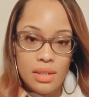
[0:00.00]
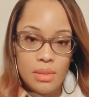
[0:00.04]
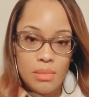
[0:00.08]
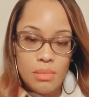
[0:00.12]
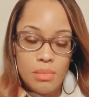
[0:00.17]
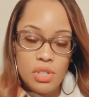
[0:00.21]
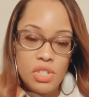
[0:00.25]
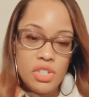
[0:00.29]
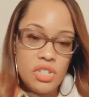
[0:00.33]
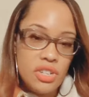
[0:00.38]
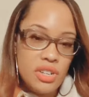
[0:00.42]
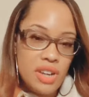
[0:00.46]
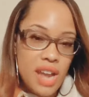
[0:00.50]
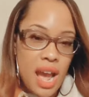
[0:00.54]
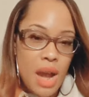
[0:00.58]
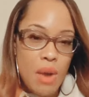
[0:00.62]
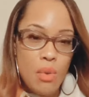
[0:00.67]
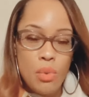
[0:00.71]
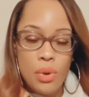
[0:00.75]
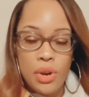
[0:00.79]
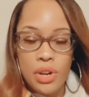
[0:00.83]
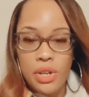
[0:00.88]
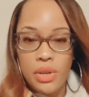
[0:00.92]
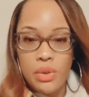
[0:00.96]
but you're not
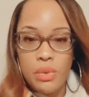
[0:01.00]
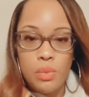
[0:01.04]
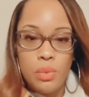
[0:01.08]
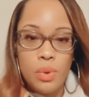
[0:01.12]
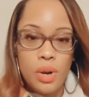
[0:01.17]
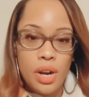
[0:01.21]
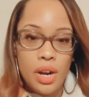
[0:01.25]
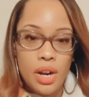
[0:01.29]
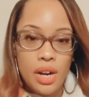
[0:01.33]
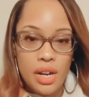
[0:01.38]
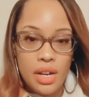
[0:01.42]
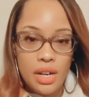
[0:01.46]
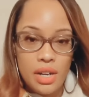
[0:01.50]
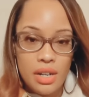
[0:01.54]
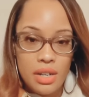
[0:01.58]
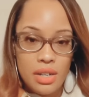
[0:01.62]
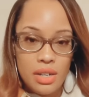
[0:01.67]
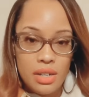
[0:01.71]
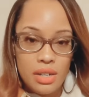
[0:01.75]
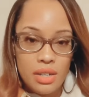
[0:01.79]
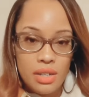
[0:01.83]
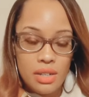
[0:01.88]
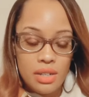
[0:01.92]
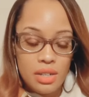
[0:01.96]
where you were.
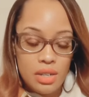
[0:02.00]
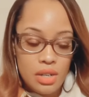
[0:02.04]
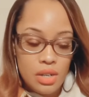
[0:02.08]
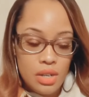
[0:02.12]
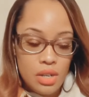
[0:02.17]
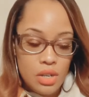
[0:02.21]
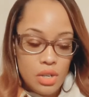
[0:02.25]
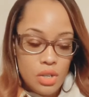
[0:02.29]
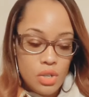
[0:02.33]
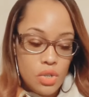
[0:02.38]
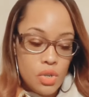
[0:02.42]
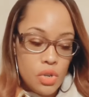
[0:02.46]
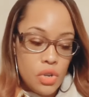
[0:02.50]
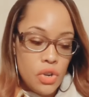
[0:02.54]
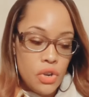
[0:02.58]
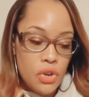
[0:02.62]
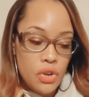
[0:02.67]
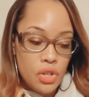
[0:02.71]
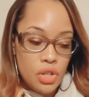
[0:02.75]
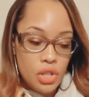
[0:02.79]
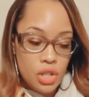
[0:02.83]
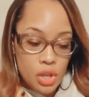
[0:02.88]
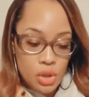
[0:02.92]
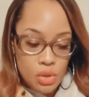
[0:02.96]
So you're
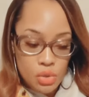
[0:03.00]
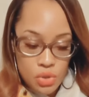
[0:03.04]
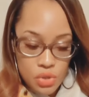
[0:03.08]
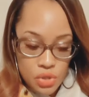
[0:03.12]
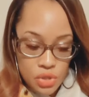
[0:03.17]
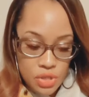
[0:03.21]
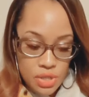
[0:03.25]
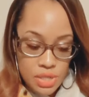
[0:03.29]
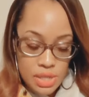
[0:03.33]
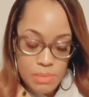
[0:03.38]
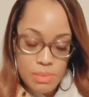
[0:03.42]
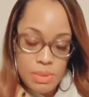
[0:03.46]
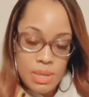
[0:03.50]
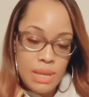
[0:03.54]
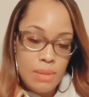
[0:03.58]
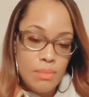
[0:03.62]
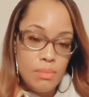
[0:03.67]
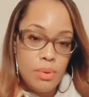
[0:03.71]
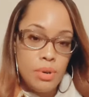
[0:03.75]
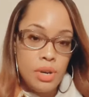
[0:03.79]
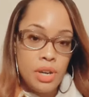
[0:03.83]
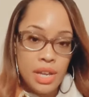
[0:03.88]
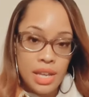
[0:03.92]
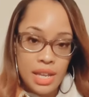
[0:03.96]
closer to being
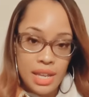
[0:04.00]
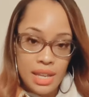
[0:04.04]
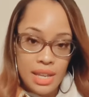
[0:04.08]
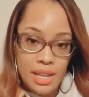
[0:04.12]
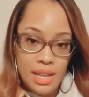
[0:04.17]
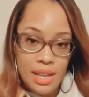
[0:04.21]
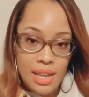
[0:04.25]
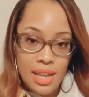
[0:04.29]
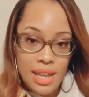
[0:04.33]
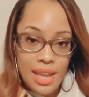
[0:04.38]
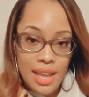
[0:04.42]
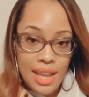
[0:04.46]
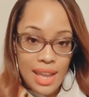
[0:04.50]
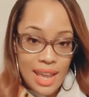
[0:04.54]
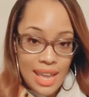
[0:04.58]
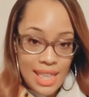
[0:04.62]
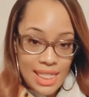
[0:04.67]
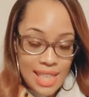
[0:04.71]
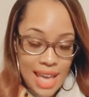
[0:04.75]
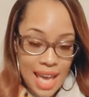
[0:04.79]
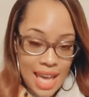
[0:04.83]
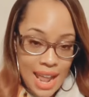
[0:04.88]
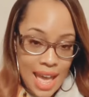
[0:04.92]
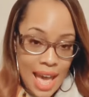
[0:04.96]
put in
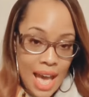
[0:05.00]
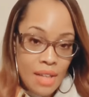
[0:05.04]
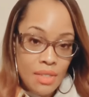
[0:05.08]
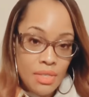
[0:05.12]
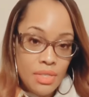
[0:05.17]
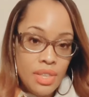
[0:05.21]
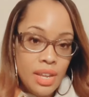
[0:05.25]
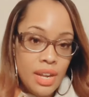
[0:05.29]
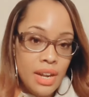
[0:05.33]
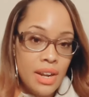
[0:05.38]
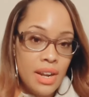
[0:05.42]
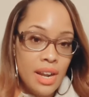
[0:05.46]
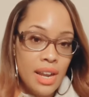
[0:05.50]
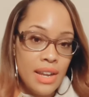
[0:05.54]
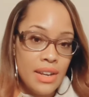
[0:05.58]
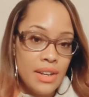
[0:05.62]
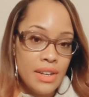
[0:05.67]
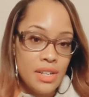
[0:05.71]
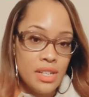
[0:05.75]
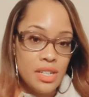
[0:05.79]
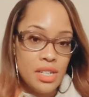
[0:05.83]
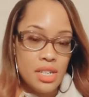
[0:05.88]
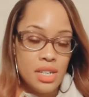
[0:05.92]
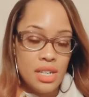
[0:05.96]
that out there
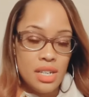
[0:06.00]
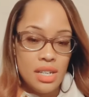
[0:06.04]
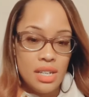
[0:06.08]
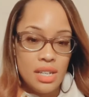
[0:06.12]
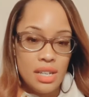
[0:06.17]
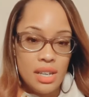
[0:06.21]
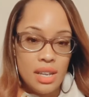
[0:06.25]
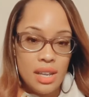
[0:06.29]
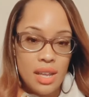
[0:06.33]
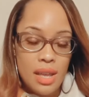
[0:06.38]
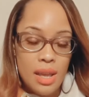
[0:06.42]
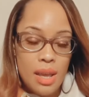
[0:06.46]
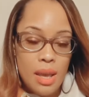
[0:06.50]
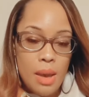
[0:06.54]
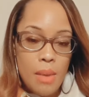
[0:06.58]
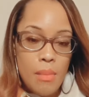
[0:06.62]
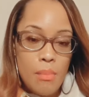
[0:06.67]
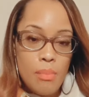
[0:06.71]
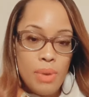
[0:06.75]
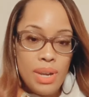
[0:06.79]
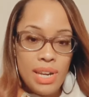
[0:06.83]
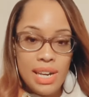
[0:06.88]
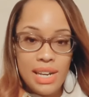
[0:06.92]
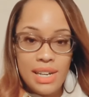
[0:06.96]
energy,
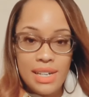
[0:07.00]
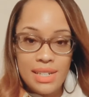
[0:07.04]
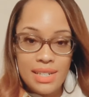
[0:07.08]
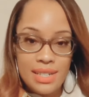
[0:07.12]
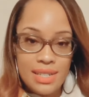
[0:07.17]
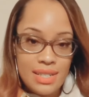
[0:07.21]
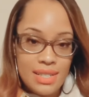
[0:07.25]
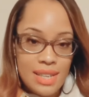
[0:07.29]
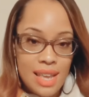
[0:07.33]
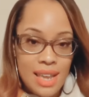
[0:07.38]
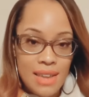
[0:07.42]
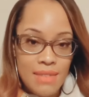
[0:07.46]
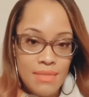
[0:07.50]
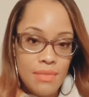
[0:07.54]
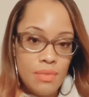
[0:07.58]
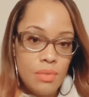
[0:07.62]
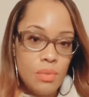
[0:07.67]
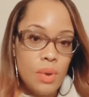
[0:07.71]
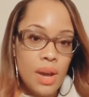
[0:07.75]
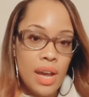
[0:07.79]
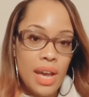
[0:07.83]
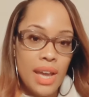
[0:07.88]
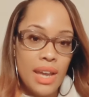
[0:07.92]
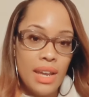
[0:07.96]
but in a safe
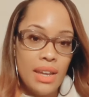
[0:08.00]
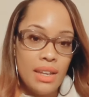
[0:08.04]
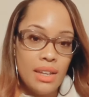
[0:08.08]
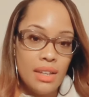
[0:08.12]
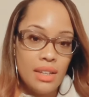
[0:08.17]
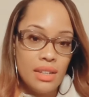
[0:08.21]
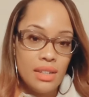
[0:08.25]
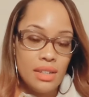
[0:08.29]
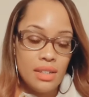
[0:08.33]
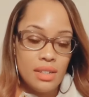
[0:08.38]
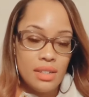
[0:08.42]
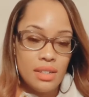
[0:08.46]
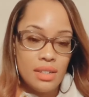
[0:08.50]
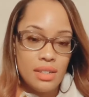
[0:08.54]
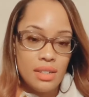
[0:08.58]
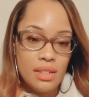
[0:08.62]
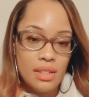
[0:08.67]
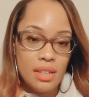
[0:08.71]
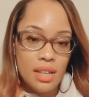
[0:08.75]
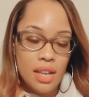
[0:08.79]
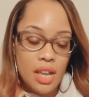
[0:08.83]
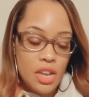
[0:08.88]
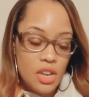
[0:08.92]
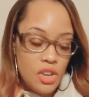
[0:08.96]
way.
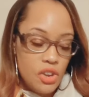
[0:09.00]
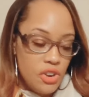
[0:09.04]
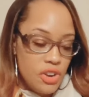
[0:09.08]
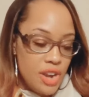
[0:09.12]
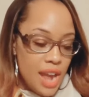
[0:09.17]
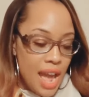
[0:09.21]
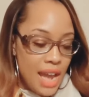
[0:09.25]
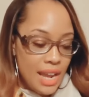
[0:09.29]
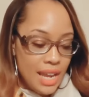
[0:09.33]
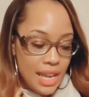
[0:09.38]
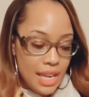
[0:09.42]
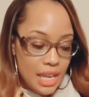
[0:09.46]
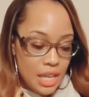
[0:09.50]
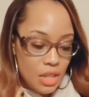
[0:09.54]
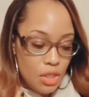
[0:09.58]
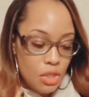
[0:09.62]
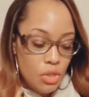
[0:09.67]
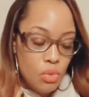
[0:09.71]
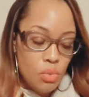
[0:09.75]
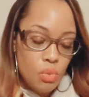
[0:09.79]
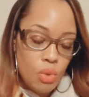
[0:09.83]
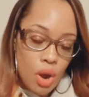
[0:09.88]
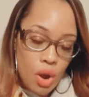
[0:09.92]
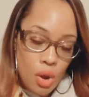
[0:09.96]
You're not getting
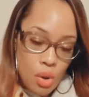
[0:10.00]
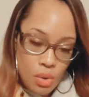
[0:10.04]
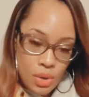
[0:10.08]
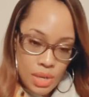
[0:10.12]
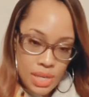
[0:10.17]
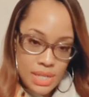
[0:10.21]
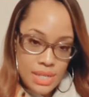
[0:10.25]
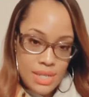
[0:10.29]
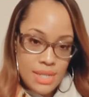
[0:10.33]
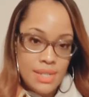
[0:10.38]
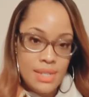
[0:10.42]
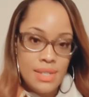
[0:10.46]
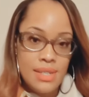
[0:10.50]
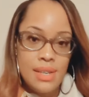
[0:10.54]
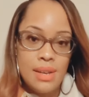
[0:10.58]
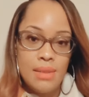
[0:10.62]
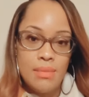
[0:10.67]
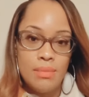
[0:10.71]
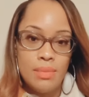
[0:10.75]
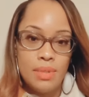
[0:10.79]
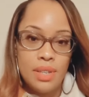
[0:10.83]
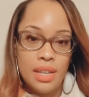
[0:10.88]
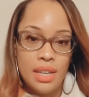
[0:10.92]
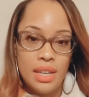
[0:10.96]
thrown into
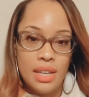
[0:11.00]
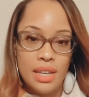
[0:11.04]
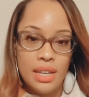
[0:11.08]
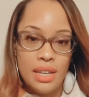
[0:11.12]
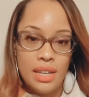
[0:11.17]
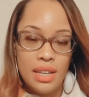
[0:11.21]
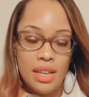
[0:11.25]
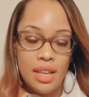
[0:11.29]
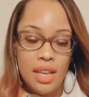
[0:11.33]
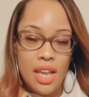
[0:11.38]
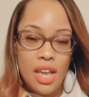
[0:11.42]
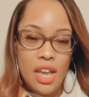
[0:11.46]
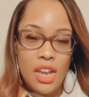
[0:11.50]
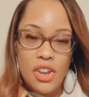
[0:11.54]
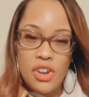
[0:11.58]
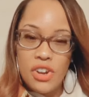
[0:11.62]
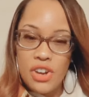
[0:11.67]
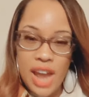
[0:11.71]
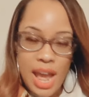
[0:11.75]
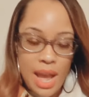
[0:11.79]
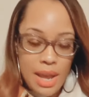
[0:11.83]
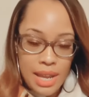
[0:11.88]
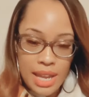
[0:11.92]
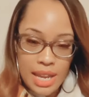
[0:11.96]
something. You're
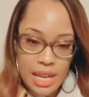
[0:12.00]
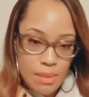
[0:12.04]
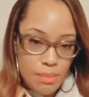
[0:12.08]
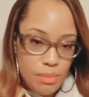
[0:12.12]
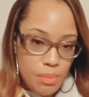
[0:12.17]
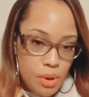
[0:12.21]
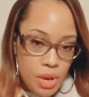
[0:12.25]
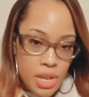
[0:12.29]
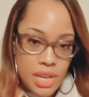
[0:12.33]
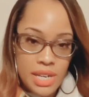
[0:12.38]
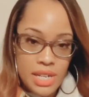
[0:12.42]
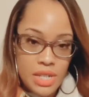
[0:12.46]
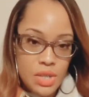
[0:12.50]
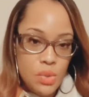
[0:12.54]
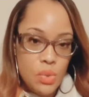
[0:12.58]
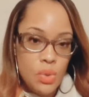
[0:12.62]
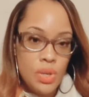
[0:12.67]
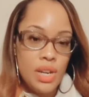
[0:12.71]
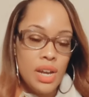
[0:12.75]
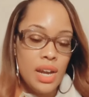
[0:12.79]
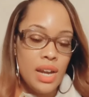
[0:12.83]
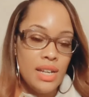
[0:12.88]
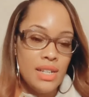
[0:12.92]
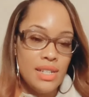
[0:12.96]
not getting put into
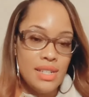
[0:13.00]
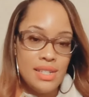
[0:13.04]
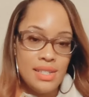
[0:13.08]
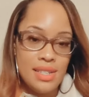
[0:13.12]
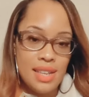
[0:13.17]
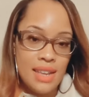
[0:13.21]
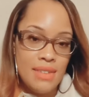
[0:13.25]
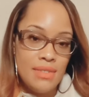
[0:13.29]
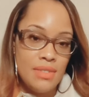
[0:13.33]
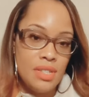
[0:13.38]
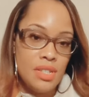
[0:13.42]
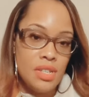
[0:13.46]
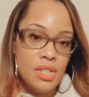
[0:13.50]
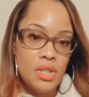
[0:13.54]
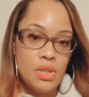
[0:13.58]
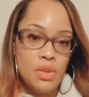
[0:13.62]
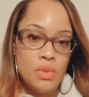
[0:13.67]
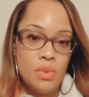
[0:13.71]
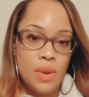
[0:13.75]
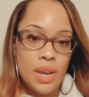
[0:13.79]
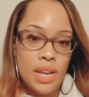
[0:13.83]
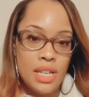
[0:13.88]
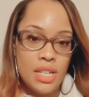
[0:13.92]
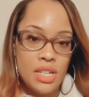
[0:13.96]
an unsafe
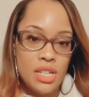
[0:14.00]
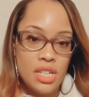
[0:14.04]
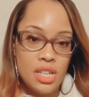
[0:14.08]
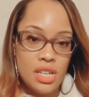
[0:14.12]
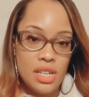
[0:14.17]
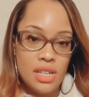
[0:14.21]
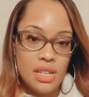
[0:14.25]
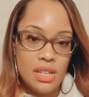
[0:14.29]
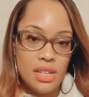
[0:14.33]
situation.